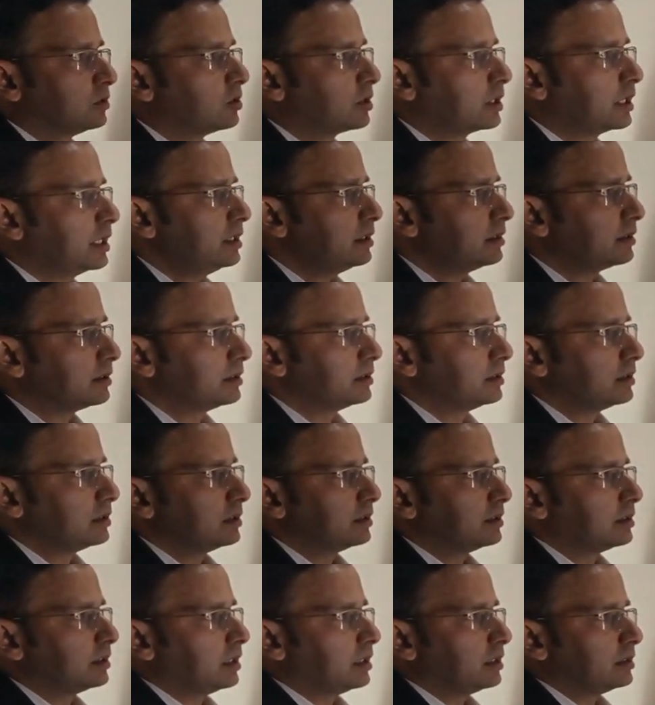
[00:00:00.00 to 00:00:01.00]
Okay.
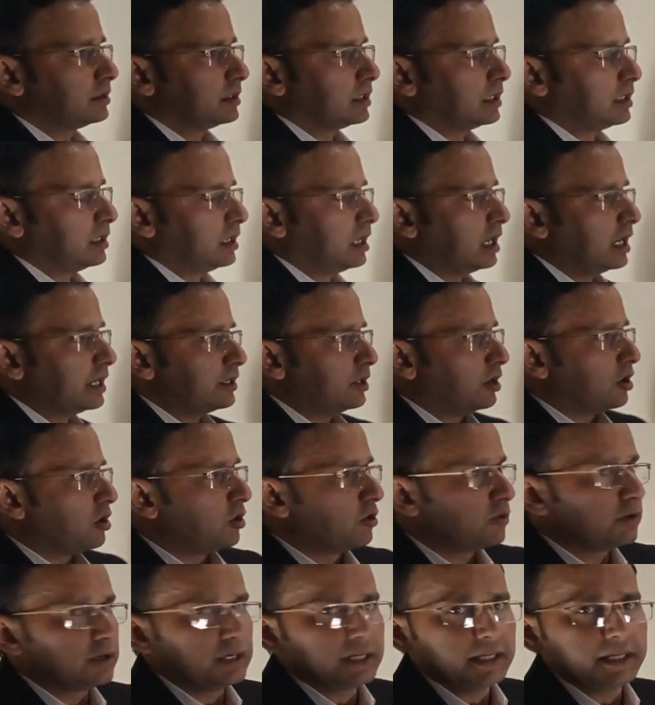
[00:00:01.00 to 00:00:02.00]
I
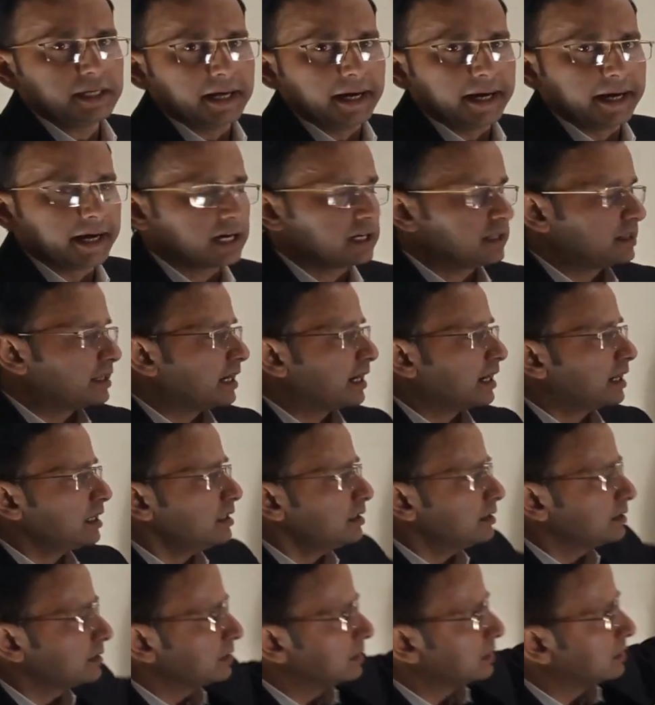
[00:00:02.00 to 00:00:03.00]
only add
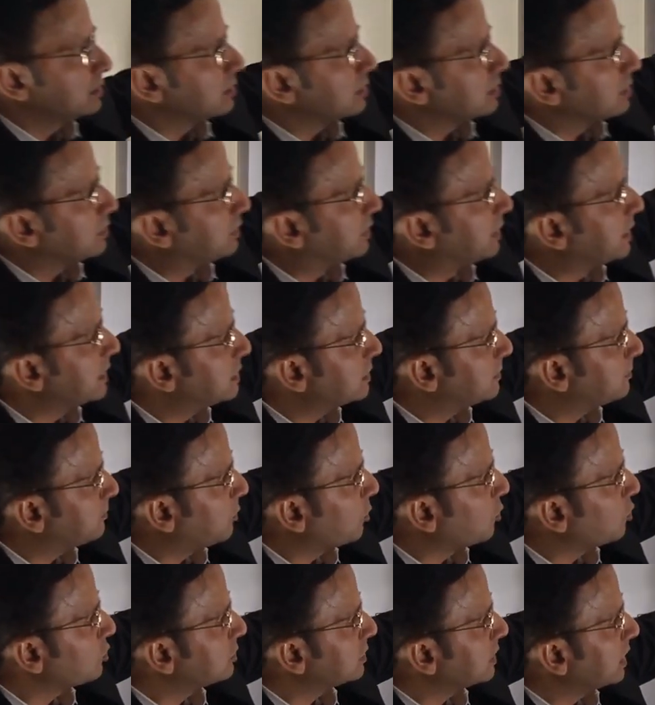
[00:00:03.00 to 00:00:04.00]
that
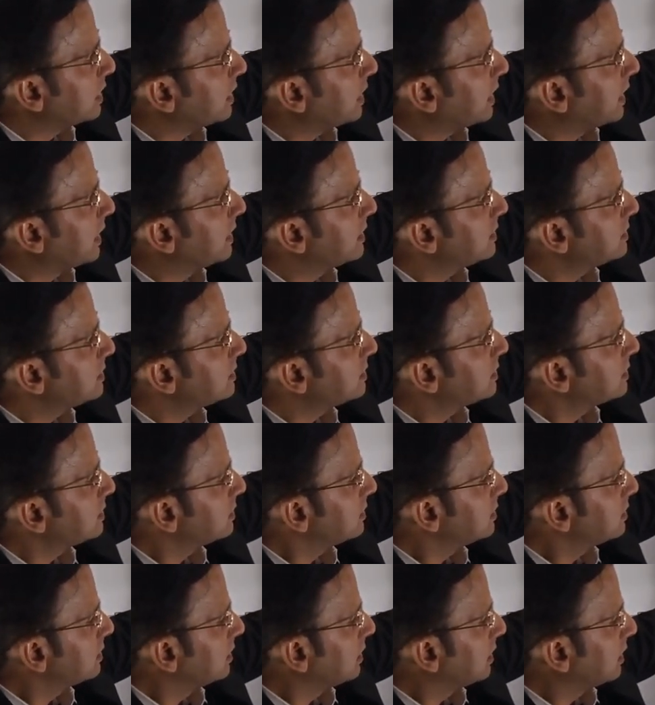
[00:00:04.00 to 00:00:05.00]
this portion
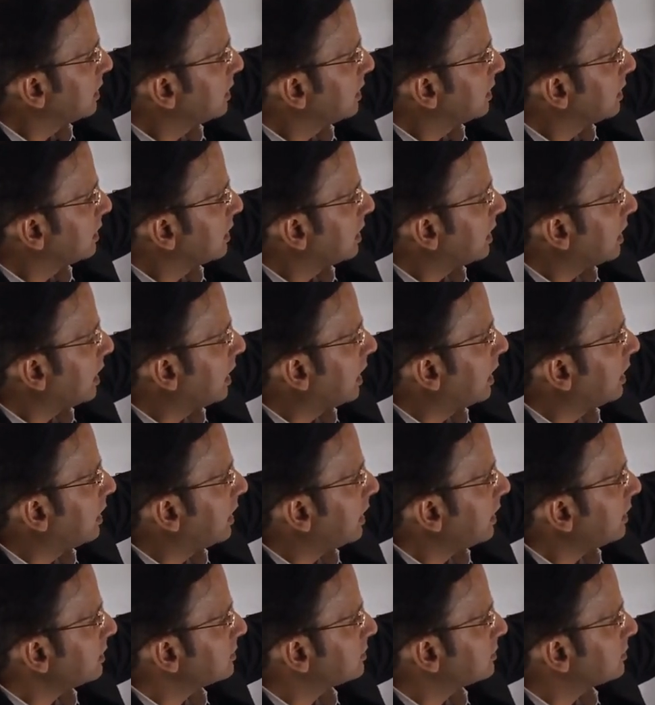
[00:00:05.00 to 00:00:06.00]
is
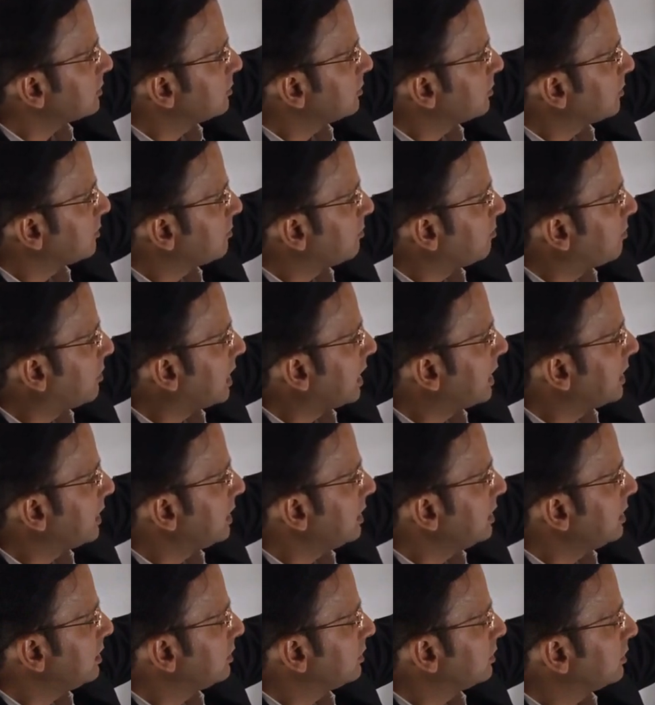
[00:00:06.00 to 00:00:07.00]
Lx
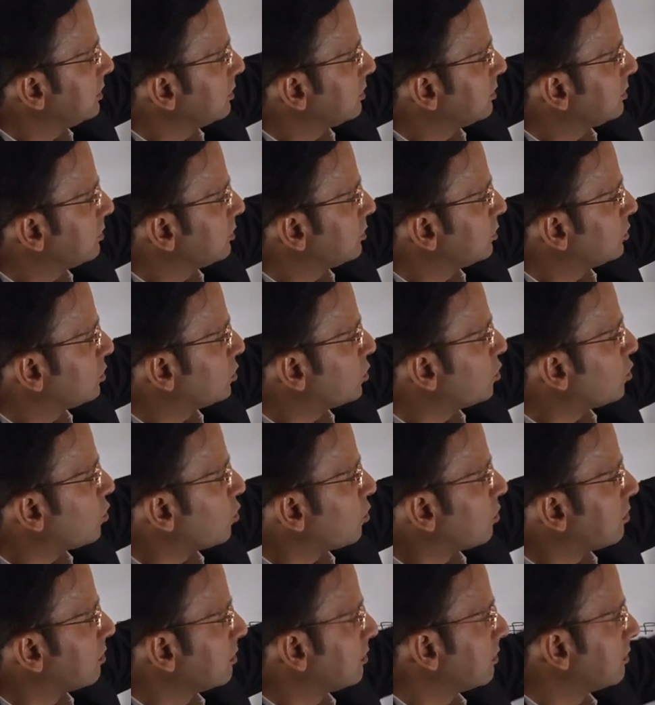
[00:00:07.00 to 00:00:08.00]
by
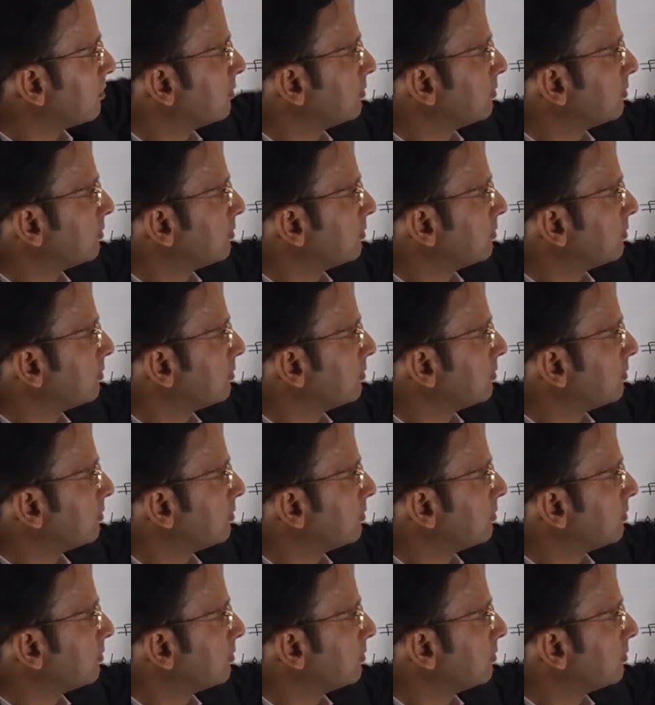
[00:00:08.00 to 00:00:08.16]
2.